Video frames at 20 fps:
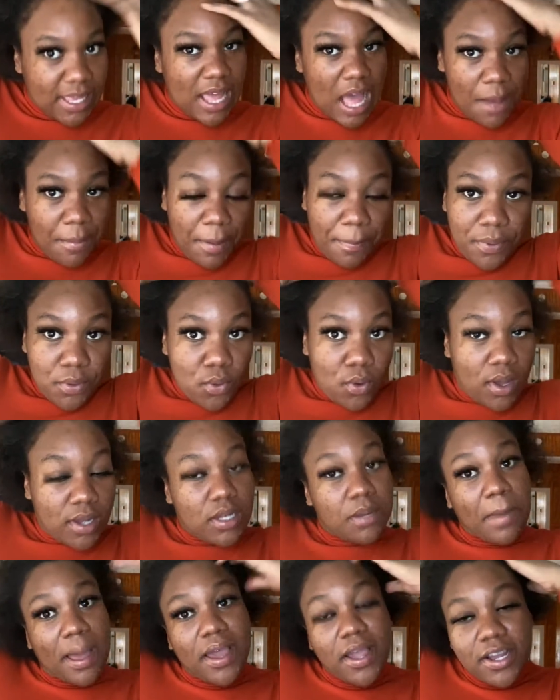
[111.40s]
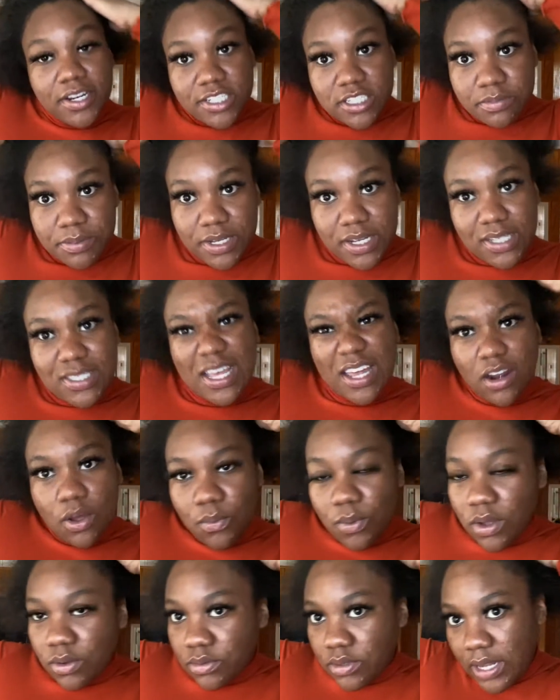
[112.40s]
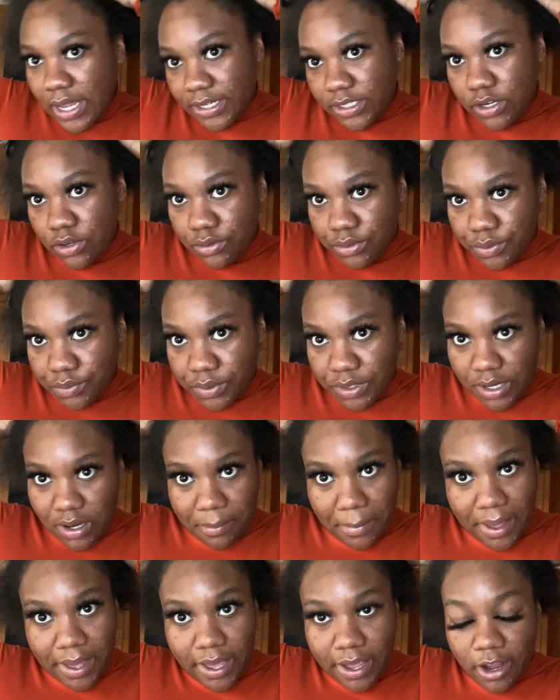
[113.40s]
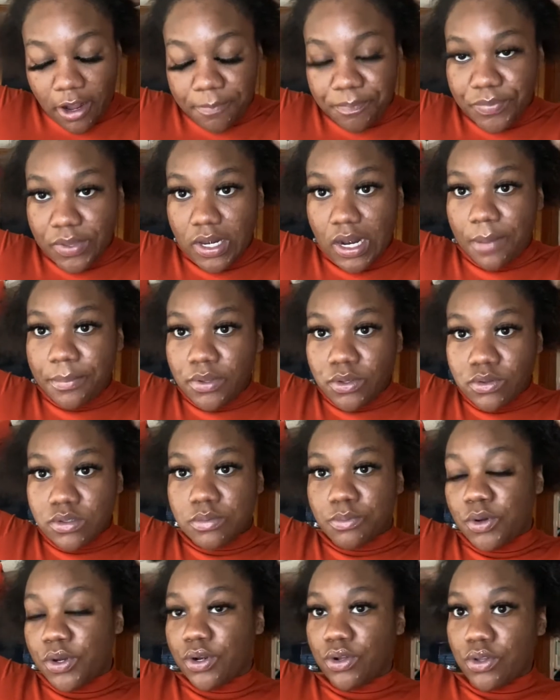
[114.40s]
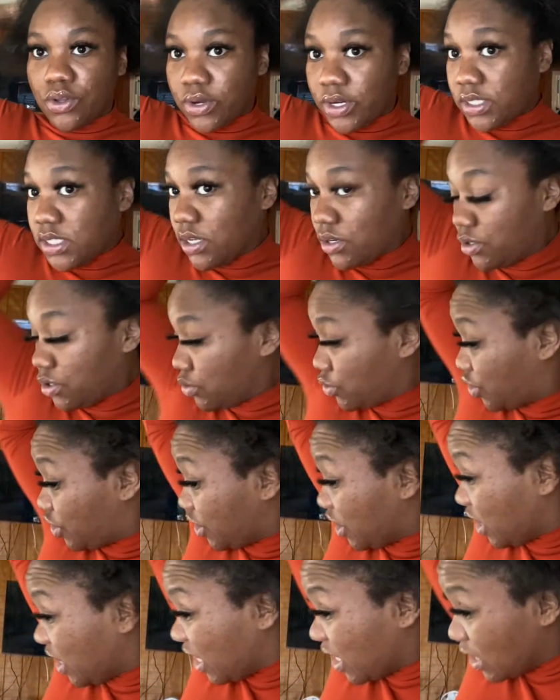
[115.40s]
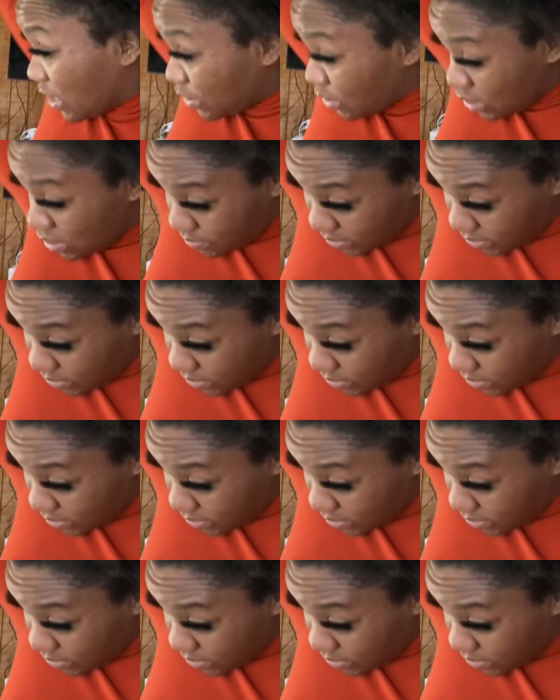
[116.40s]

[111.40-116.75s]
I'm gonna put oil in my hair just because I don't want like no glue get on my hair, and I'm using more than glue, so glue shouldn't get on there, but